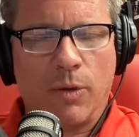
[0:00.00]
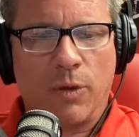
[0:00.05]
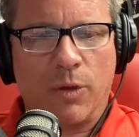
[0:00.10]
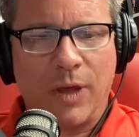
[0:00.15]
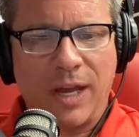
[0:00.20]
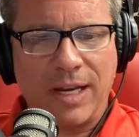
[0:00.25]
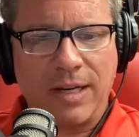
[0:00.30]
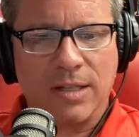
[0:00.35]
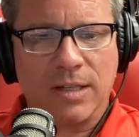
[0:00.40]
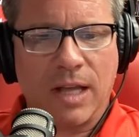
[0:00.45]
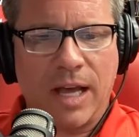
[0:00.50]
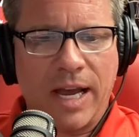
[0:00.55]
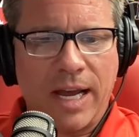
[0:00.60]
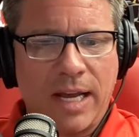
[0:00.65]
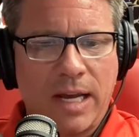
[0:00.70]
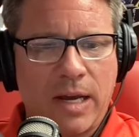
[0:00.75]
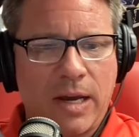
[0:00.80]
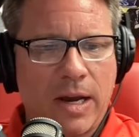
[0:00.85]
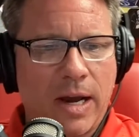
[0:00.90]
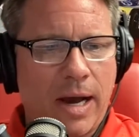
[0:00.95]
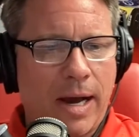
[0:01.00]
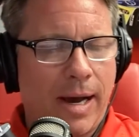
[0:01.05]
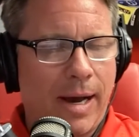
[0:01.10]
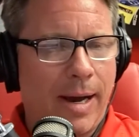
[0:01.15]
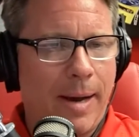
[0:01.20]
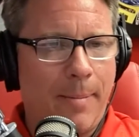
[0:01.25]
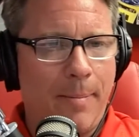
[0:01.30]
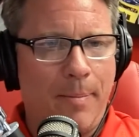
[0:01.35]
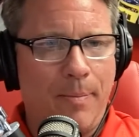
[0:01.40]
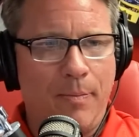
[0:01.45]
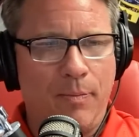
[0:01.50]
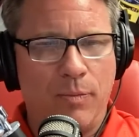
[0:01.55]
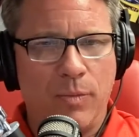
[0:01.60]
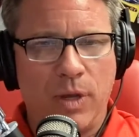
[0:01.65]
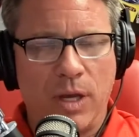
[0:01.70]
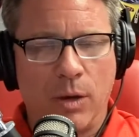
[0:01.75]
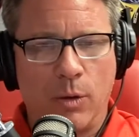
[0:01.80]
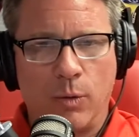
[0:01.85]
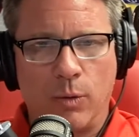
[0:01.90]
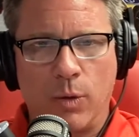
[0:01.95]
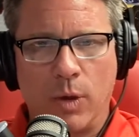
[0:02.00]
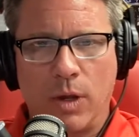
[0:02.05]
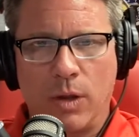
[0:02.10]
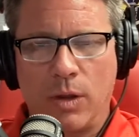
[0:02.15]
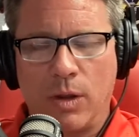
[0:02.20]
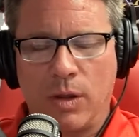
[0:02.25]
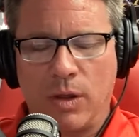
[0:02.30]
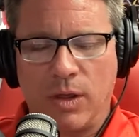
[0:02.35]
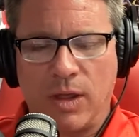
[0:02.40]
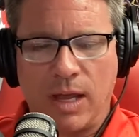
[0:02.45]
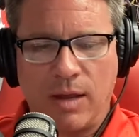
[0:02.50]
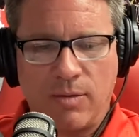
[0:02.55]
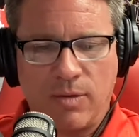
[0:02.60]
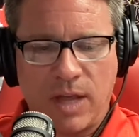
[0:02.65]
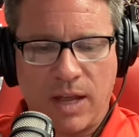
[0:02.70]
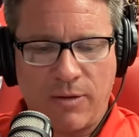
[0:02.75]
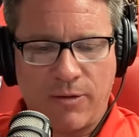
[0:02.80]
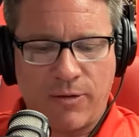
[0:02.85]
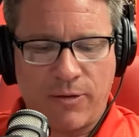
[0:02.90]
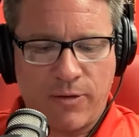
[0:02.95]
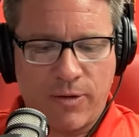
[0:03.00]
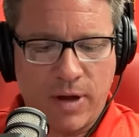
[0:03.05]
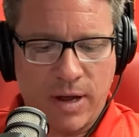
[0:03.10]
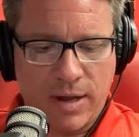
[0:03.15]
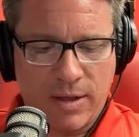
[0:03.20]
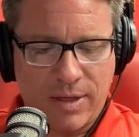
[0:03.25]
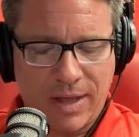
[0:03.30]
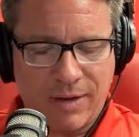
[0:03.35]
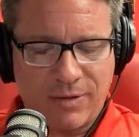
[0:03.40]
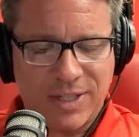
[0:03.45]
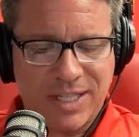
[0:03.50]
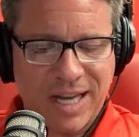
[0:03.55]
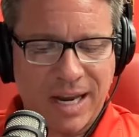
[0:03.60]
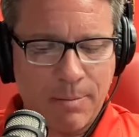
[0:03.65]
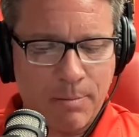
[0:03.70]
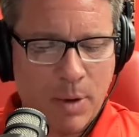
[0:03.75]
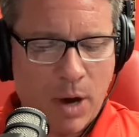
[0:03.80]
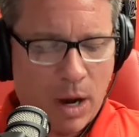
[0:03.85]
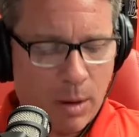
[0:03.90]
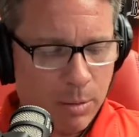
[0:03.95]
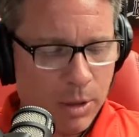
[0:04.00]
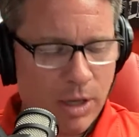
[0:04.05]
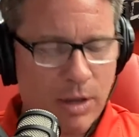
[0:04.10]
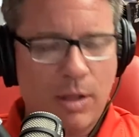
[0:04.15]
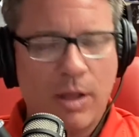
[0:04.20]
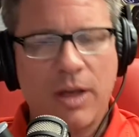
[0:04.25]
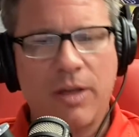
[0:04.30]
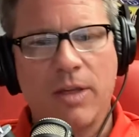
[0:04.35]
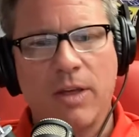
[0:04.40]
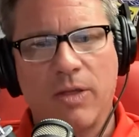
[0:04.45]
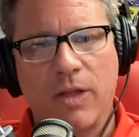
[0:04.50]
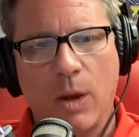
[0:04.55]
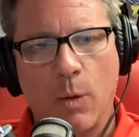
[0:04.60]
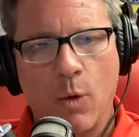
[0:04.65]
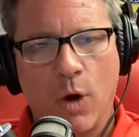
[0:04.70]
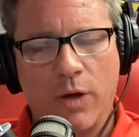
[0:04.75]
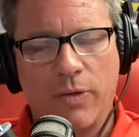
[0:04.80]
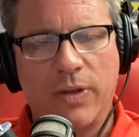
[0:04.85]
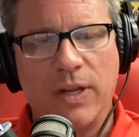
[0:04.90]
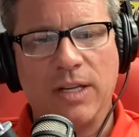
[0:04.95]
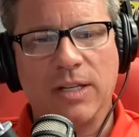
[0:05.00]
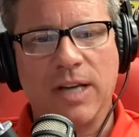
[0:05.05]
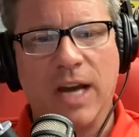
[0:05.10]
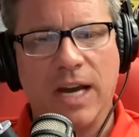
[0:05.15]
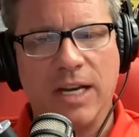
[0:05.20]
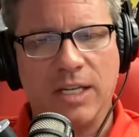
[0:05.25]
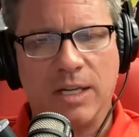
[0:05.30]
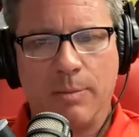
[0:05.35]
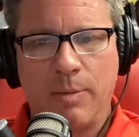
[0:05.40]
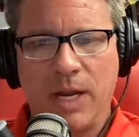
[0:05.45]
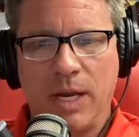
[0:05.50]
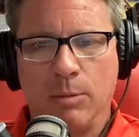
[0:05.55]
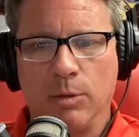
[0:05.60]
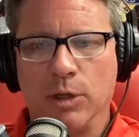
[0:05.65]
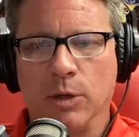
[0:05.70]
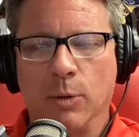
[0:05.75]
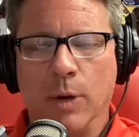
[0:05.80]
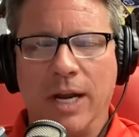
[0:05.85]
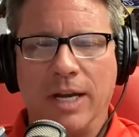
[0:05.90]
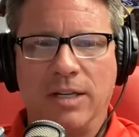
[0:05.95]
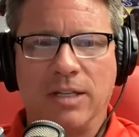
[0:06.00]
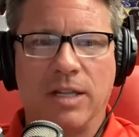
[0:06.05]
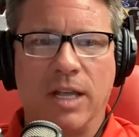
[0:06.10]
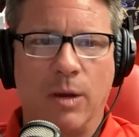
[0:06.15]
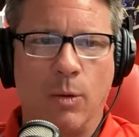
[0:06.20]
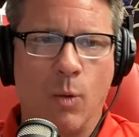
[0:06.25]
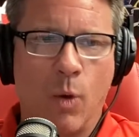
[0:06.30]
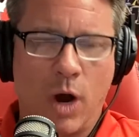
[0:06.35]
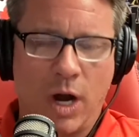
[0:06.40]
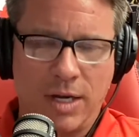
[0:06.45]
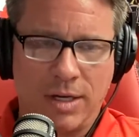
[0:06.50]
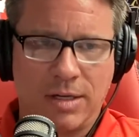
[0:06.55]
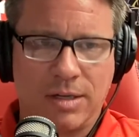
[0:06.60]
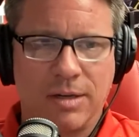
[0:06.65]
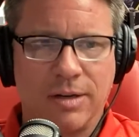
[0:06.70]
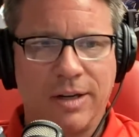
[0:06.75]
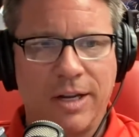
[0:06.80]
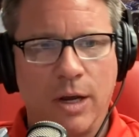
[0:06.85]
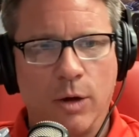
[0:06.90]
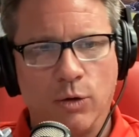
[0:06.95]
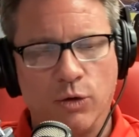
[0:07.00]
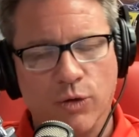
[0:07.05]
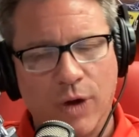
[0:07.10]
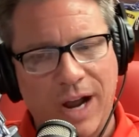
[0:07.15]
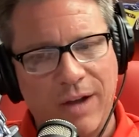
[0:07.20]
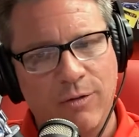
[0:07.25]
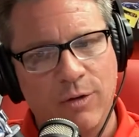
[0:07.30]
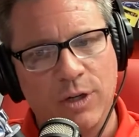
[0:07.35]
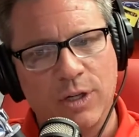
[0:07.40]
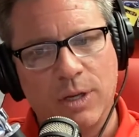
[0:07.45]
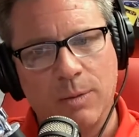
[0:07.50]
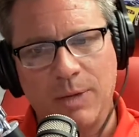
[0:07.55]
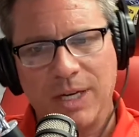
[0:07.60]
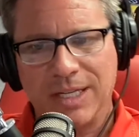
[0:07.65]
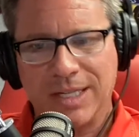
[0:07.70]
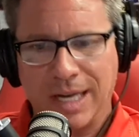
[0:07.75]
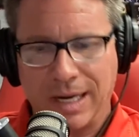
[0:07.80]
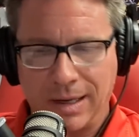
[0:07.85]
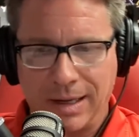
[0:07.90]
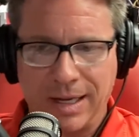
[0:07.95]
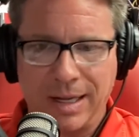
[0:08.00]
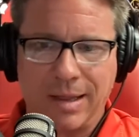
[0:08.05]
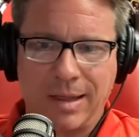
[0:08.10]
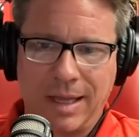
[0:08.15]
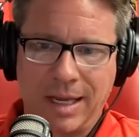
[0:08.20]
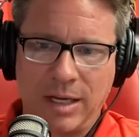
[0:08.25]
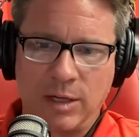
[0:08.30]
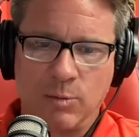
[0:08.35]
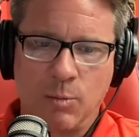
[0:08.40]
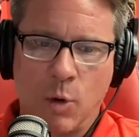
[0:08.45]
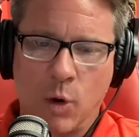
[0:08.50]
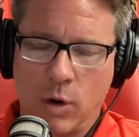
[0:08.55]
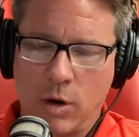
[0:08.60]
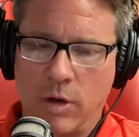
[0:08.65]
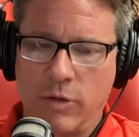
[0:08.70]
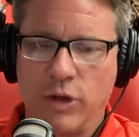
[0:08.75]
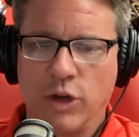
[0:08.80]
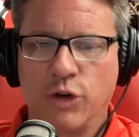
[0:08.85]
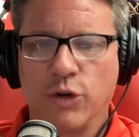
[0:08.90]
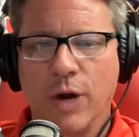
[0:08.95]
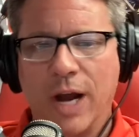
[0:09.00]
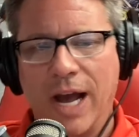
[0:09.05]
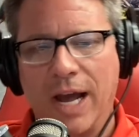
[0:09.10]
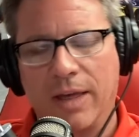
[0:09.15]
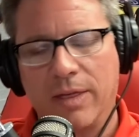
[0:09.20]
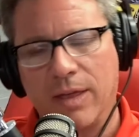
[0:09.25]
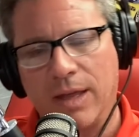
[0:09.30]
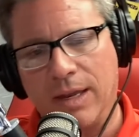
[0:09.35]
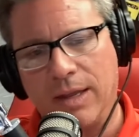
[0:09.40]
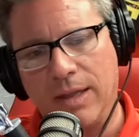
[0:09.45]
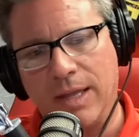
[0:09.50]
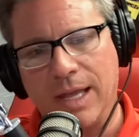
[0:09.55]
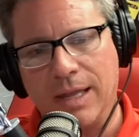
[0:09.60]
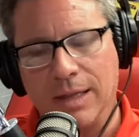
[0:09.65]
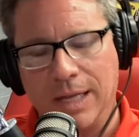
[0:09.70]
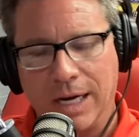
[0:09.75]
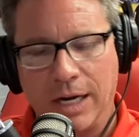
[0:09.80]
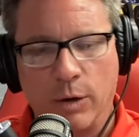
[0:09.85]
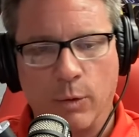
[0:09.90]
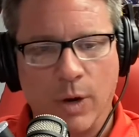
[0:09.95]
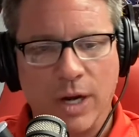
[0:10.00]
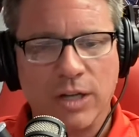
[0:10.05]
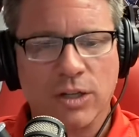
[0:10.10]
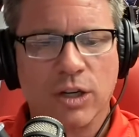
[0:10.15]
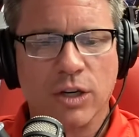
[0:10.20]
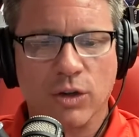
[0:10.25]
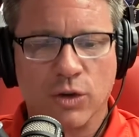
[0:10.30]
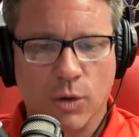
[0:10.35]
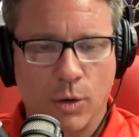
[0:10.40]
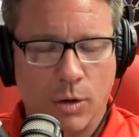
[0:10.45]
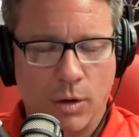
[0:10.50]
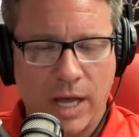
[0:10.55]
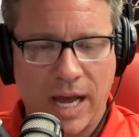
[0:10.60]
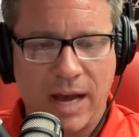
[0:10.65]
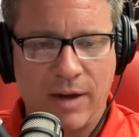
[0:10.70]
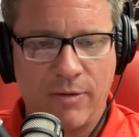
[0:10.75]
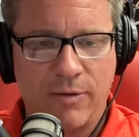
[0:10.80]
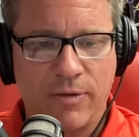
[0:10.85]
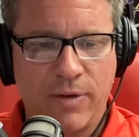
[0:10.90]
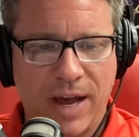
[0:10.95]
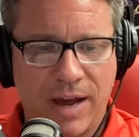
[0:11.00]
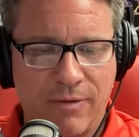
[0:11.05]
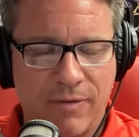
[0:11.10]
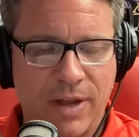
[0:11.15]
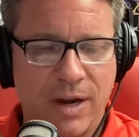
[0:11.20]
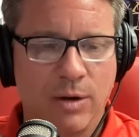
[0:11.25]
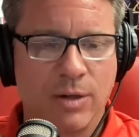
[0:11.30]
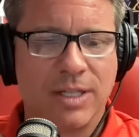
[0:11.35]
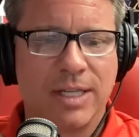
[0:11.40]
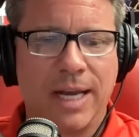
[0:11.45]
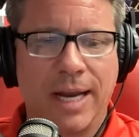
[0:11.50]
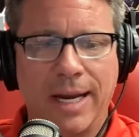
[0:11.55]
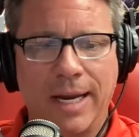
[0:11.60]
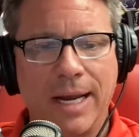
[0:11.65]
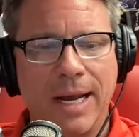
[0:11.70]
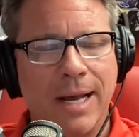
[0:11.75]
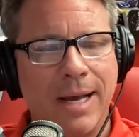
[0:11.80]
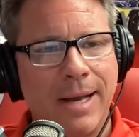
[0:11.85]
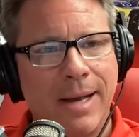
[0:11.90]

Things like, they've said publicly that they want these guys to be able to race. They want, drivers to be settling things more on the track than letting race control have their say.